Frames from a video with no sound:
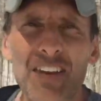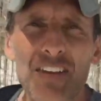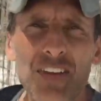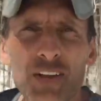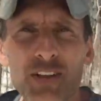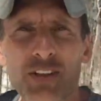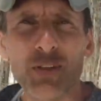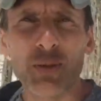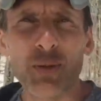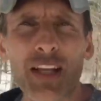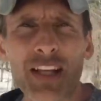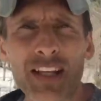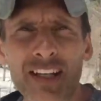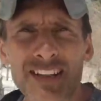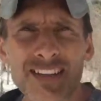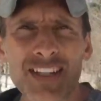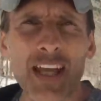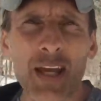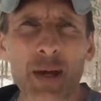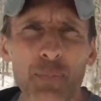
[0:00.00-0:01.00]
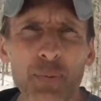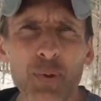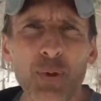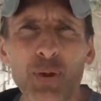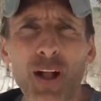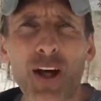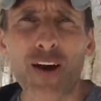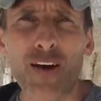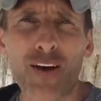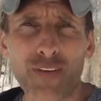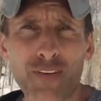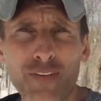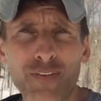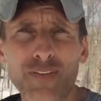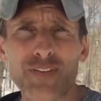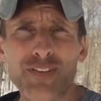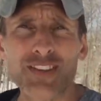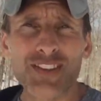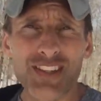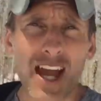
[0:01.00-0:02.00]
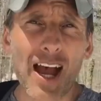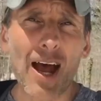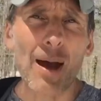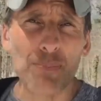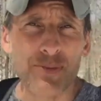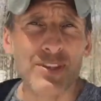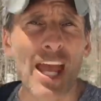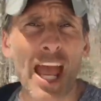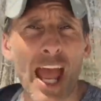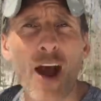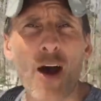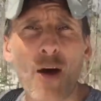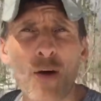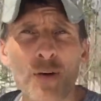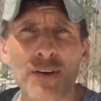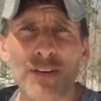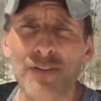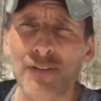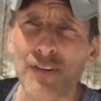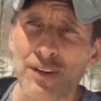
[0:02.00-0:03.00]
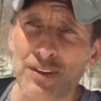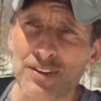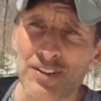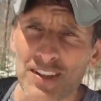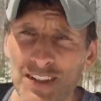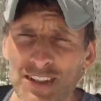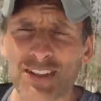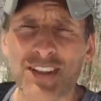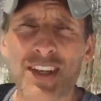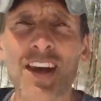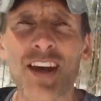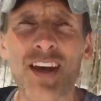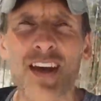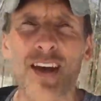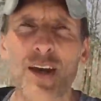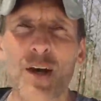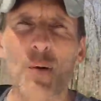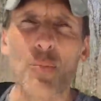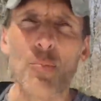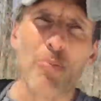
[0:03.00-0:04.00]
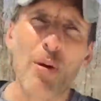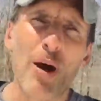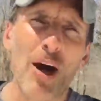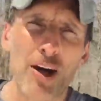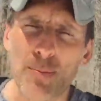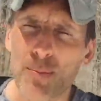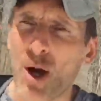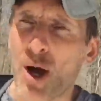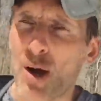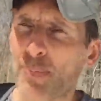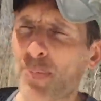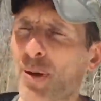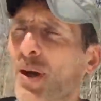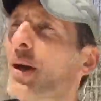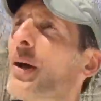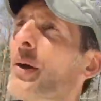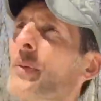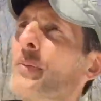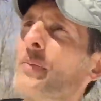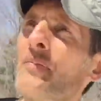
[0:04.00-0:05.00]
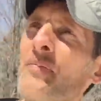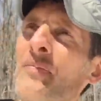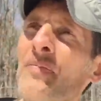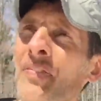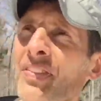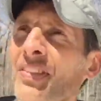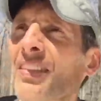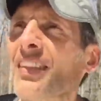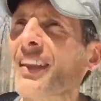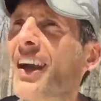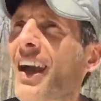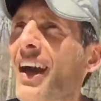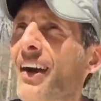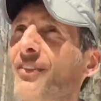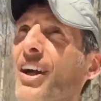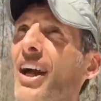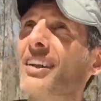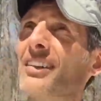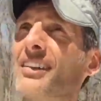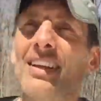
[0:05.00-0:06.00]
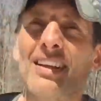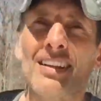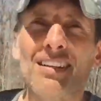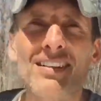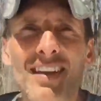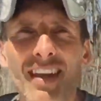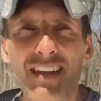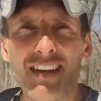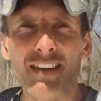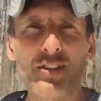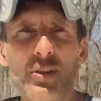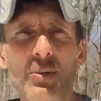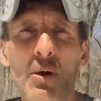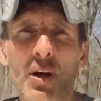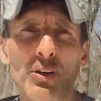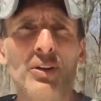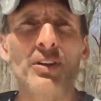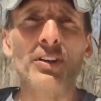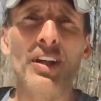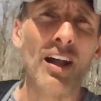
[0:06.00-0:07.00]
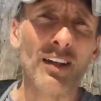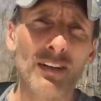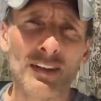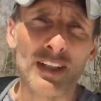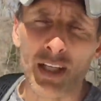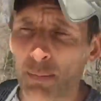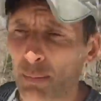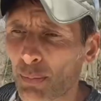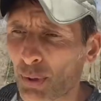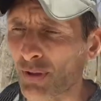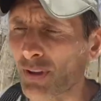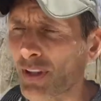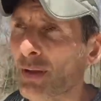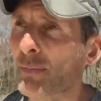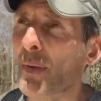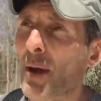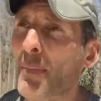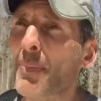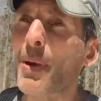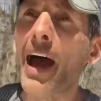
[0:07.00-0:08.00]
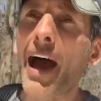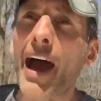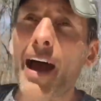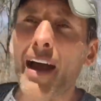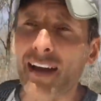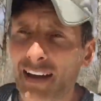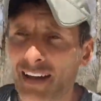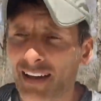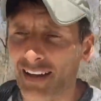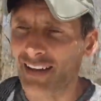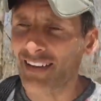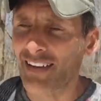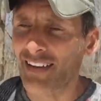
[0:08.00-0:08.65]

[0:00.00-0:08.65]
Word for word: There's a great example of top-down versus bottom-up. I've got this two hundred dollar gimbal in my pack.